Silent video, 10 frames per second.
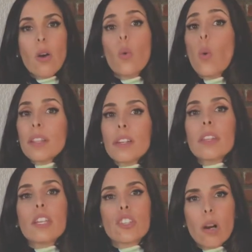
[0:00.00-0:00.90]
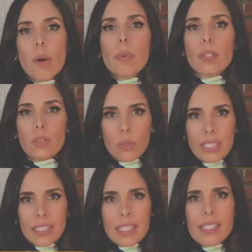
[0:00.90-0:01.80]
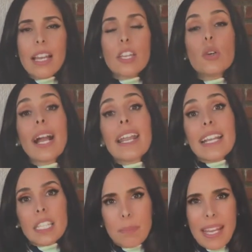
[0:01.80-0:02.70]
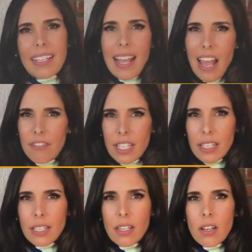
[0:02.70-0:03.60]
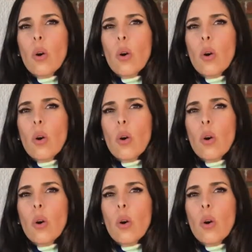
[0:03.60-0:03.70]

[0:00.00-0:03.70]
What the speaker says: what are the job opportunities that you can expect having?